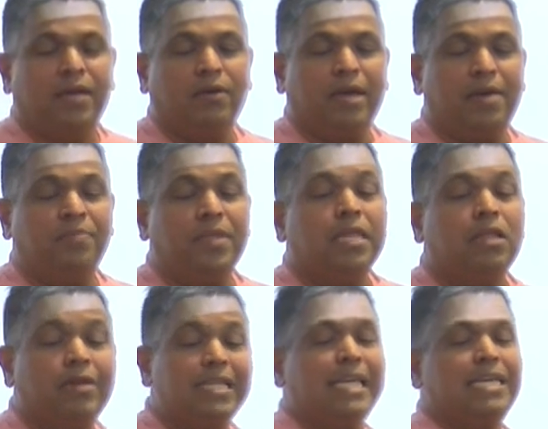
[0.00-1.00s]
Okay.
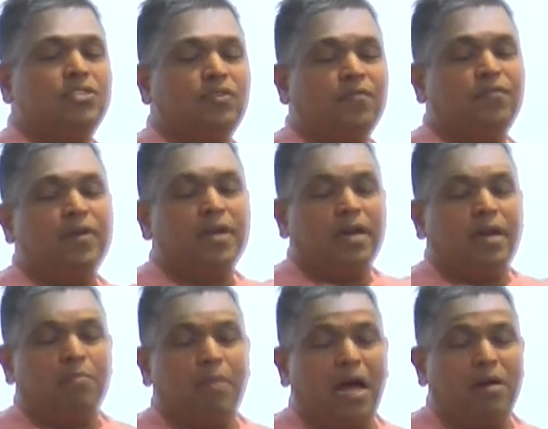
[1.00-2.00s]
Now, in case of
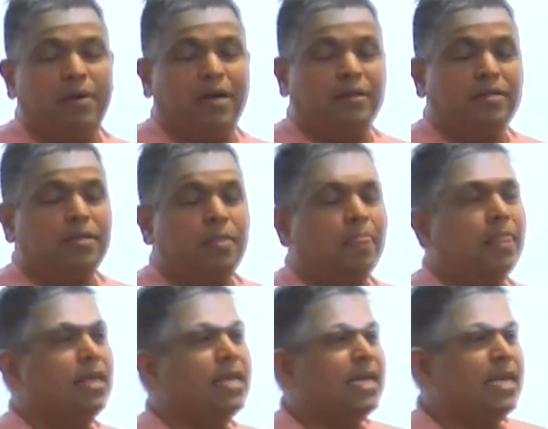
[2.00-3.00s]
Mahabharata,
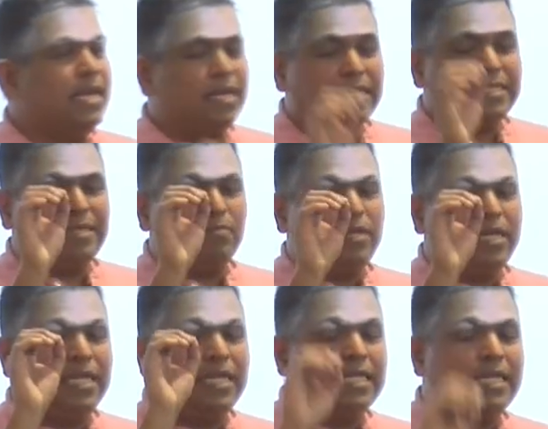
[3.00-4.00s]
here is
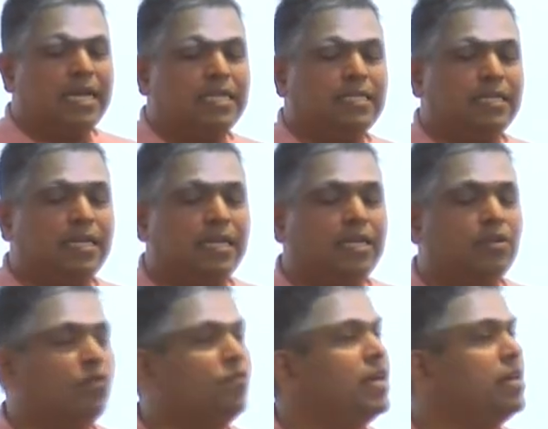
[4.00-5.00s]
something that, you
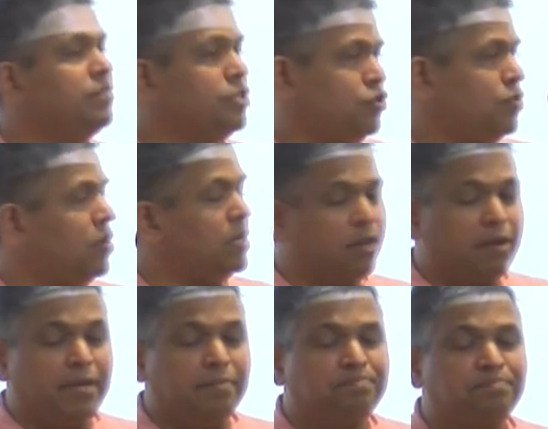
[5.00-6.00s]
know, we should
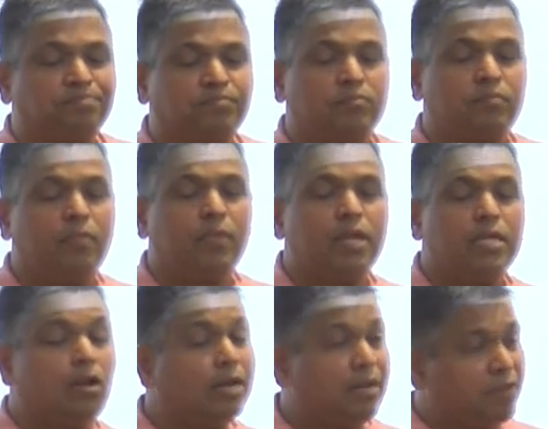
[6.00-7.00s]
agree.
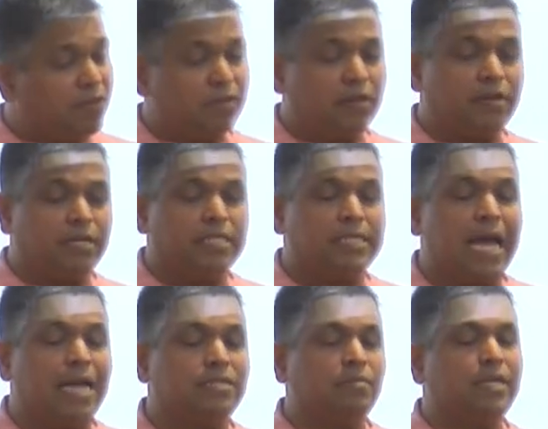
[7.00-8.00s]
Not everyone agrees.
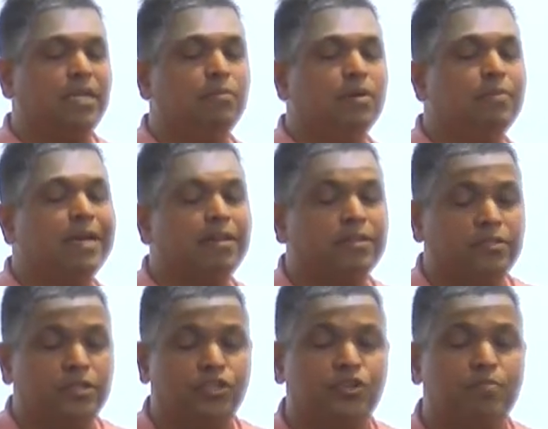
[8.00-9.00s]
At a minimum, a
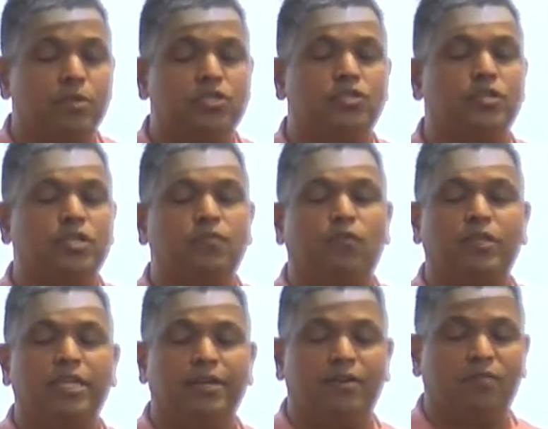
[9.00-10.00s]
researcher must search for
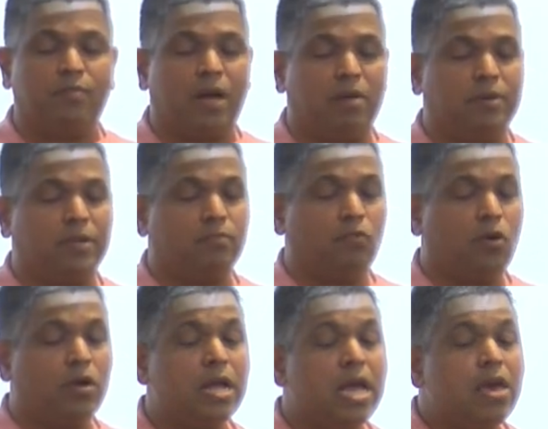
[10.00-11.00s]
the year of Mahabharata
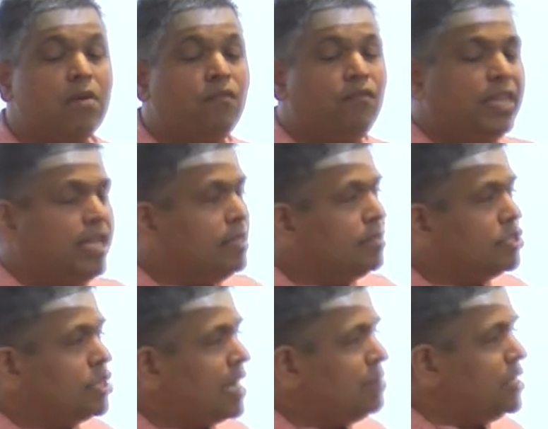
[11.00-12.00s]
war within a
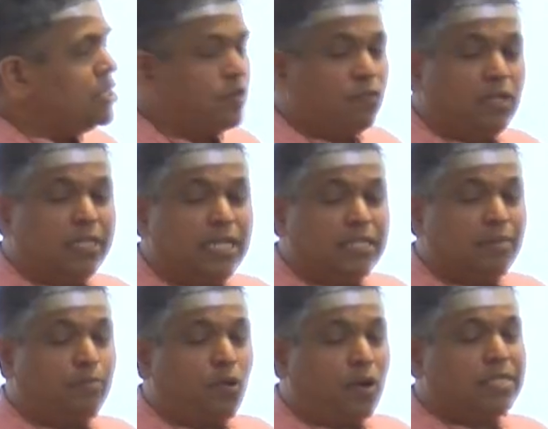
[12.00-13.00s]
time interval that is
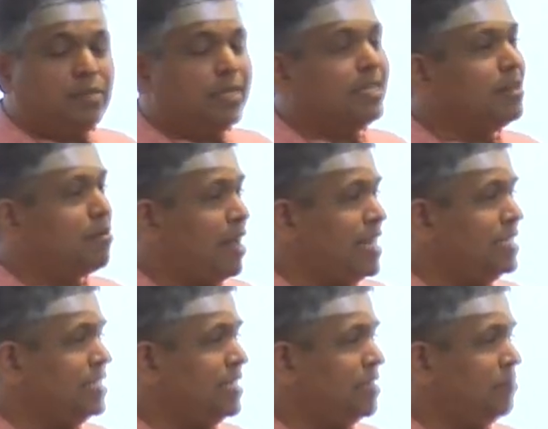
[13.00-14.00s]
approximately right.